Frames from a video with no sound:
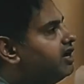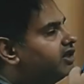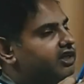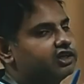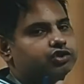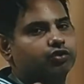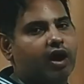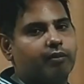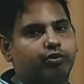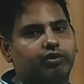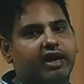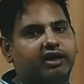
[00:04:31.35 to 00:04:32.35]
things you have
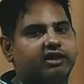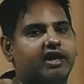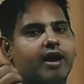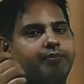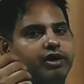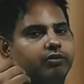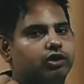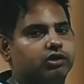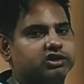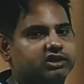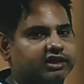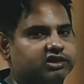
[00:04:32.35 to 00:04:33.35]
to write in the
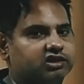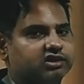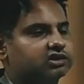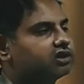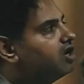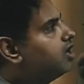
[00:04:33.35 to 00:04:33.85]
epidemiology sections.